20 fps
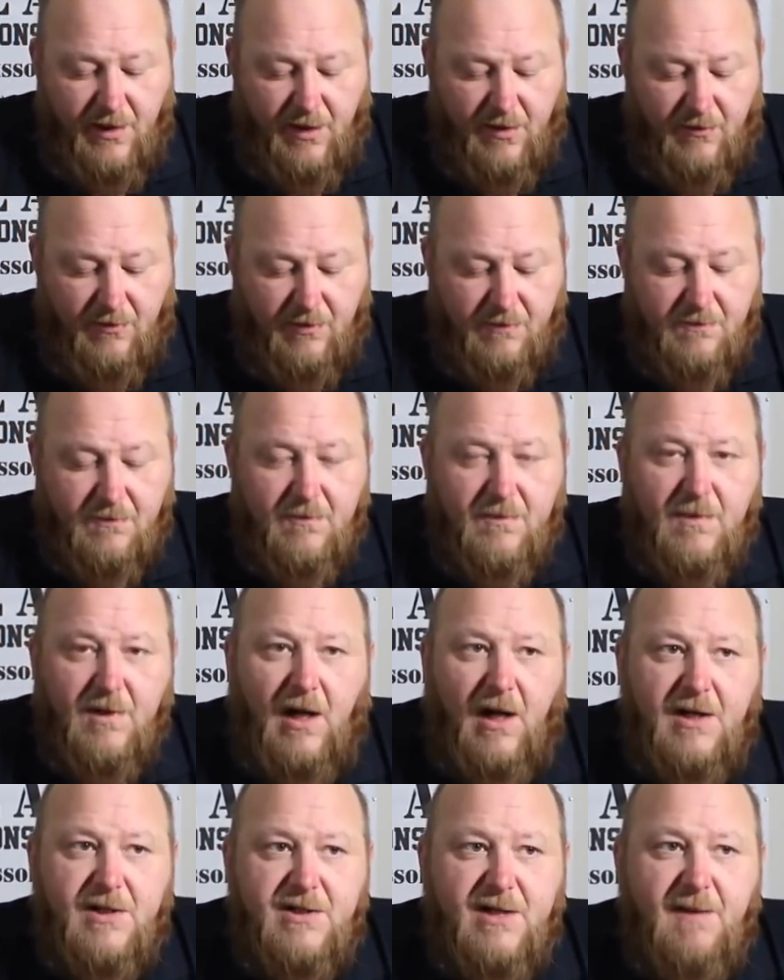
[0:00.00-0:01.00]
Now,
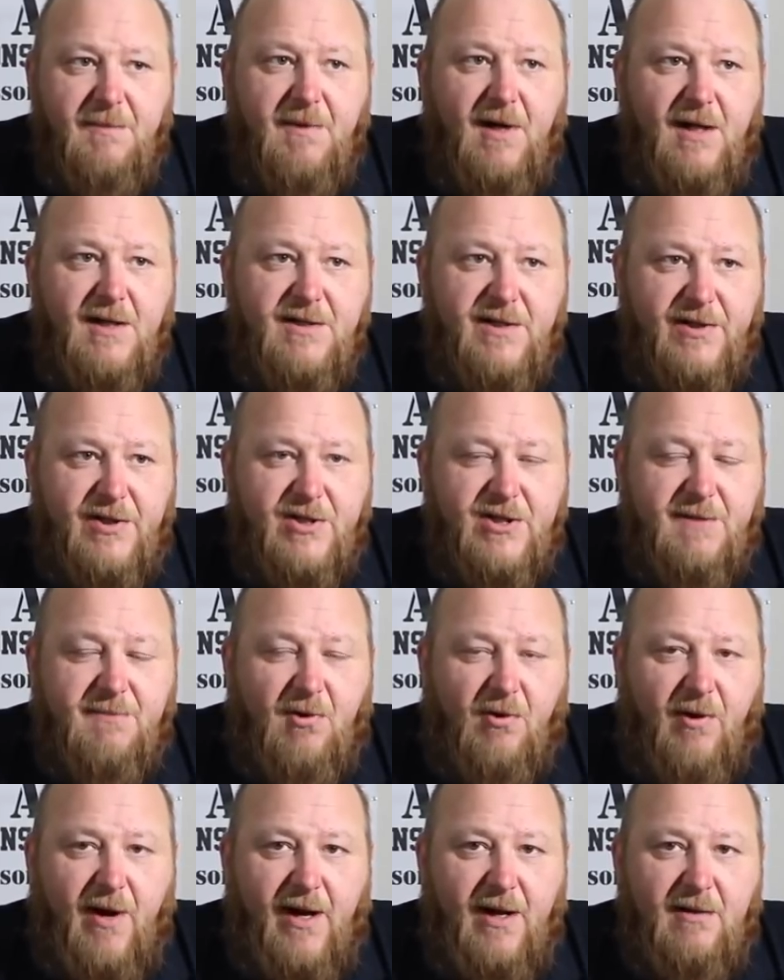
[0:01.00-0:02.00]
on some guns, such as the
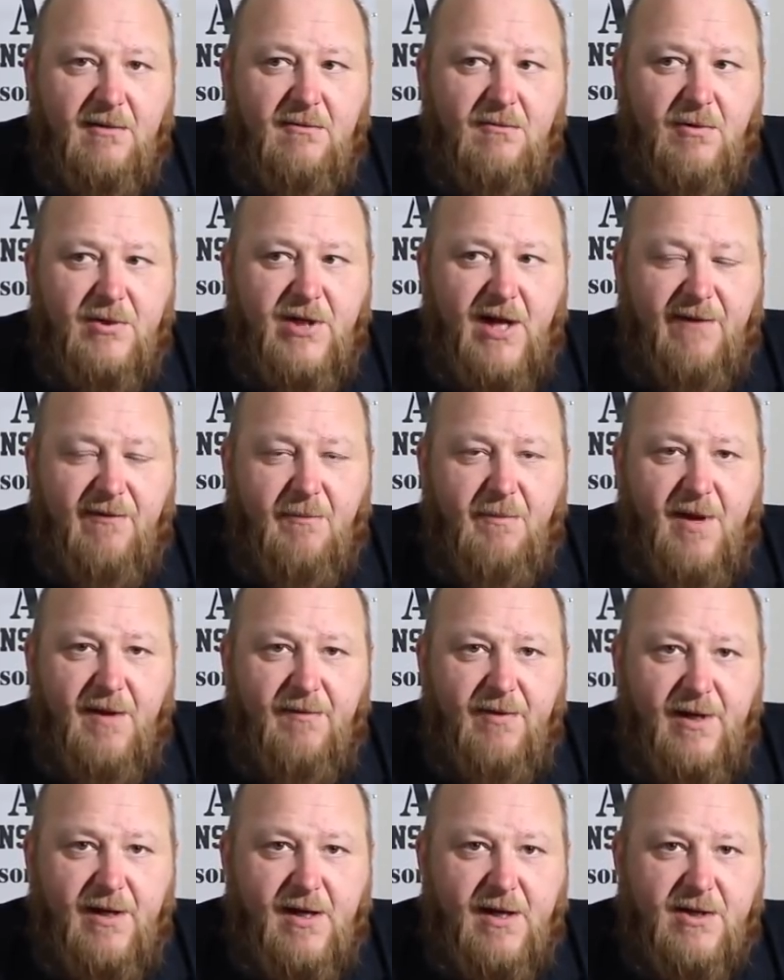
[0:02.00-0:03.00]
Beretta, which have a
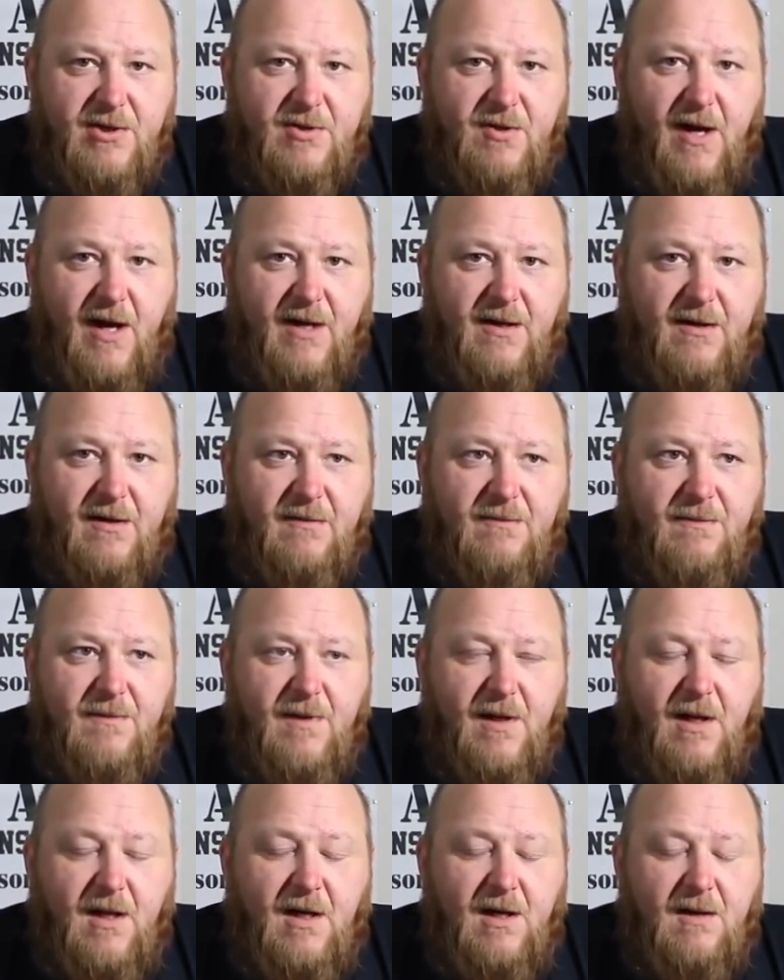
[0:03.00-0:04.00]
pivoting extractor,
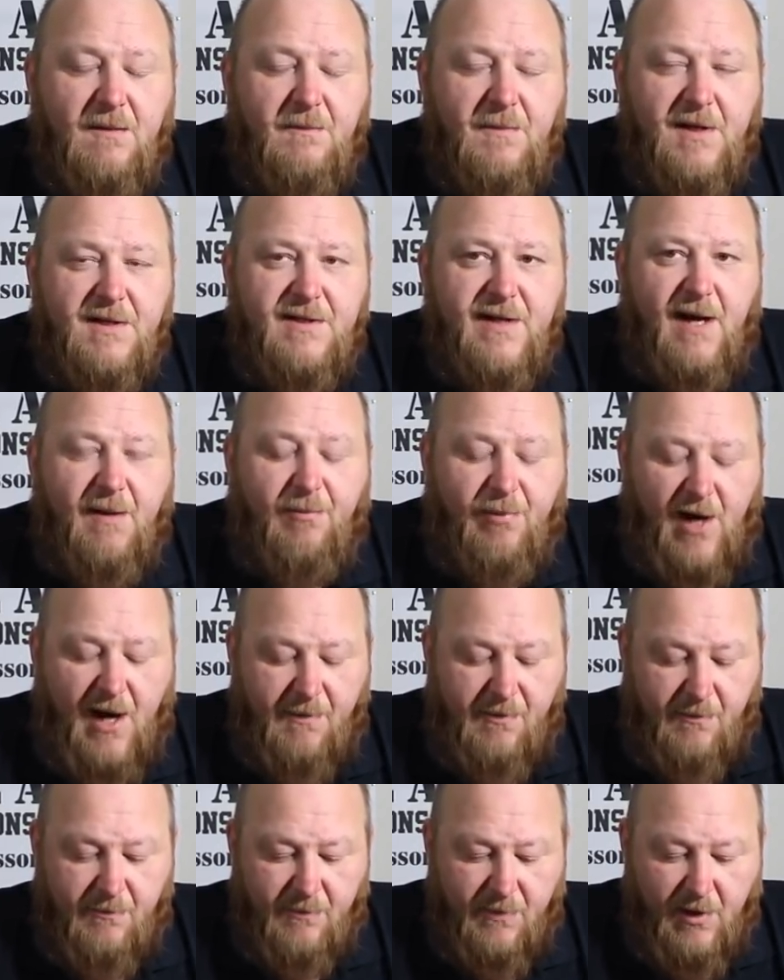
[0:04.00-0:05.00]
that's not a
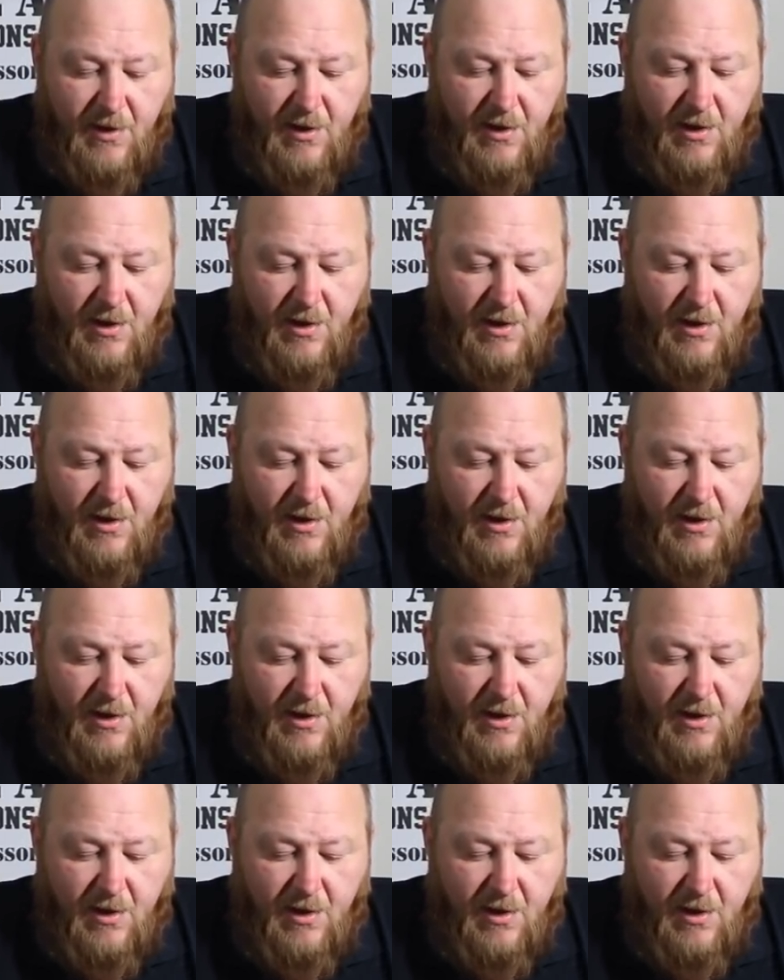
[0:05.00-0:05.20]
problem.